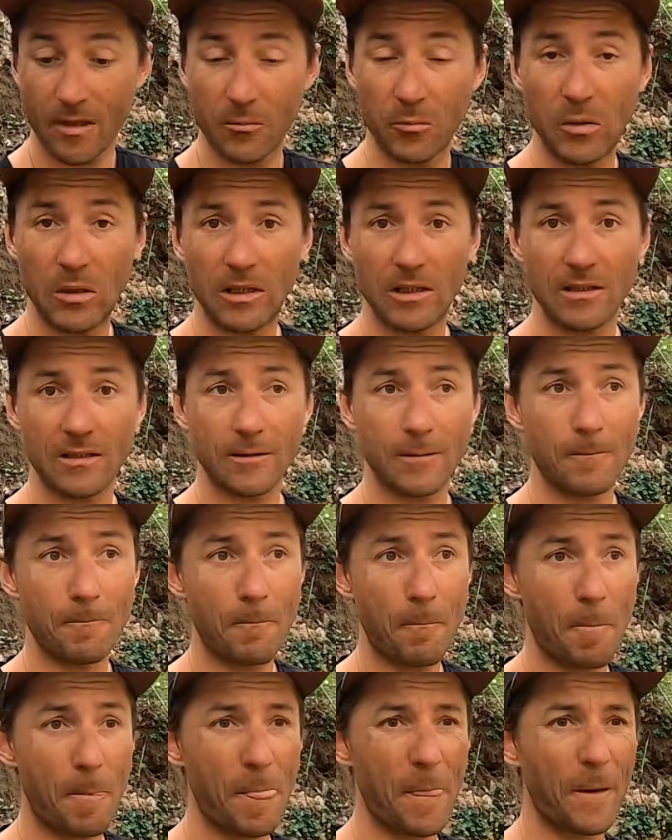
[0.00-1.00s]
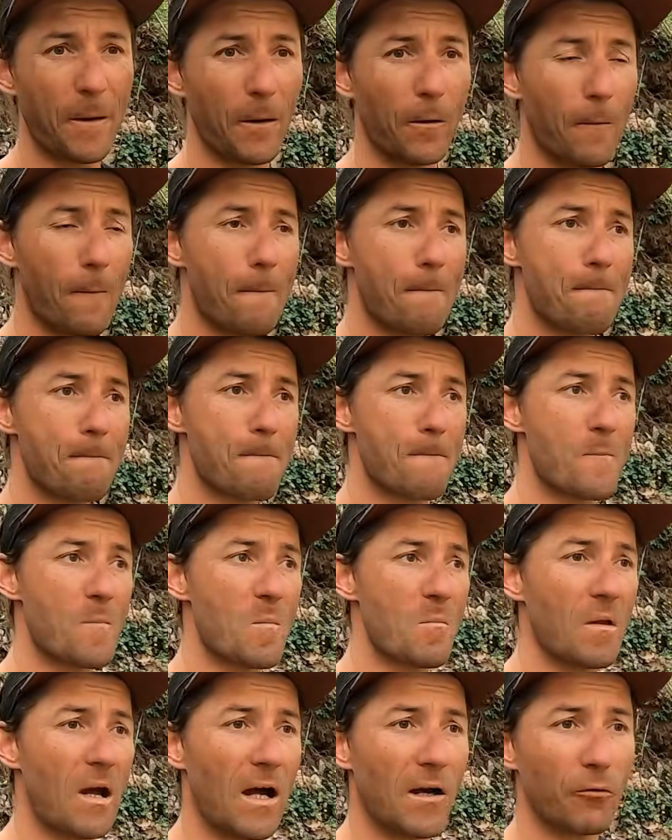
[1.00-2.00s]
But
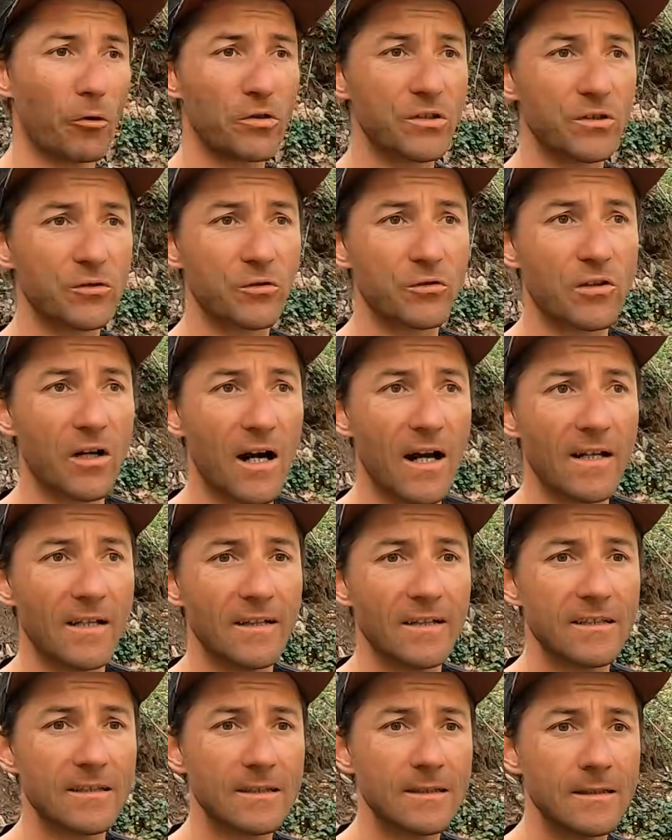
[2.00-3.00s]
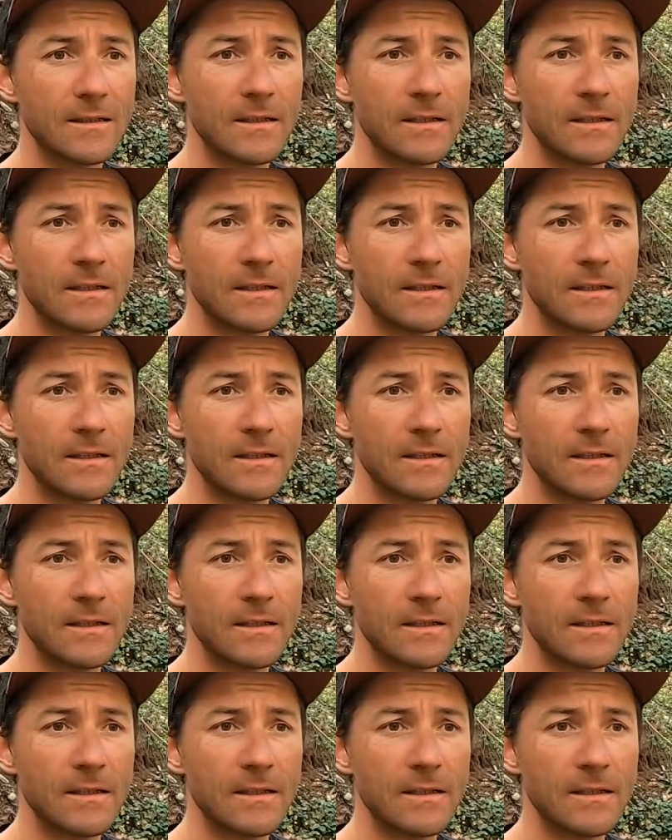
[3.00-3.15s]
I wanted to try this